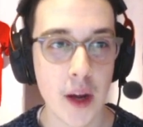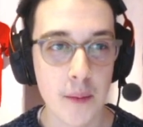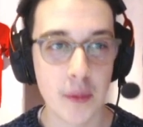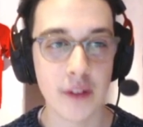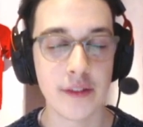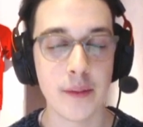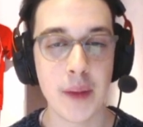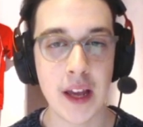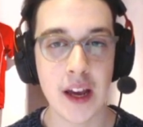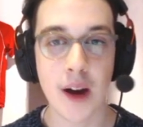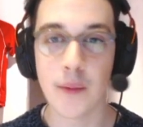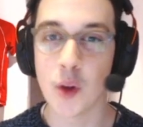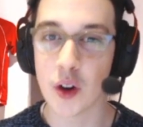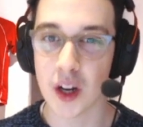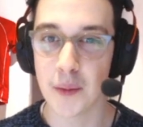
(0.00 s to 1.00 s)
but for me,
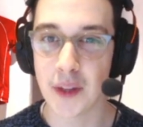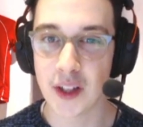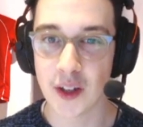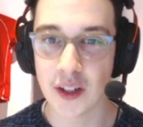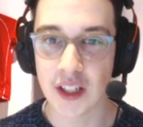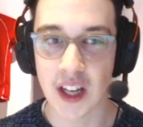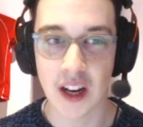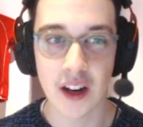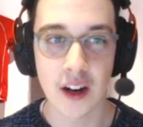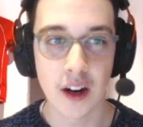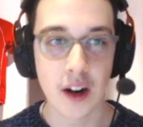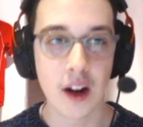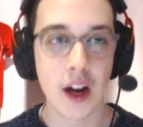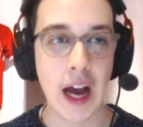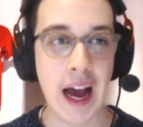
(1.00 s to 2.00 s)
I'm not going to be doing that.
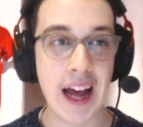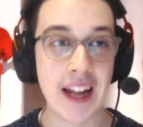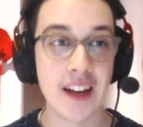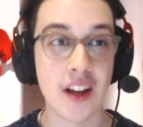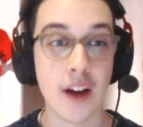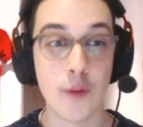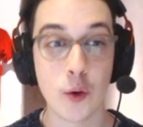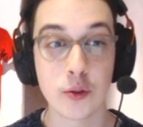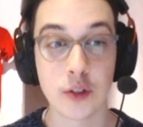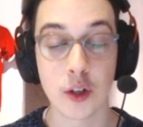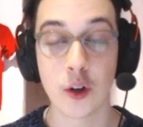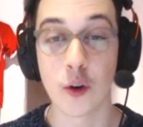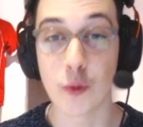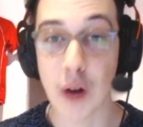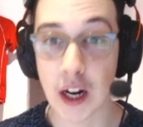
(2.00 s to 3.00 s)
And I've also
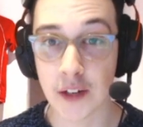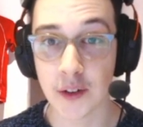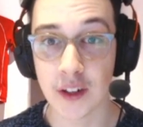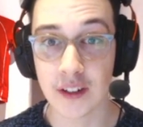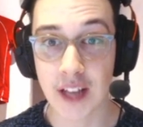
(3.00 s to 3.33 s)
got Rashford as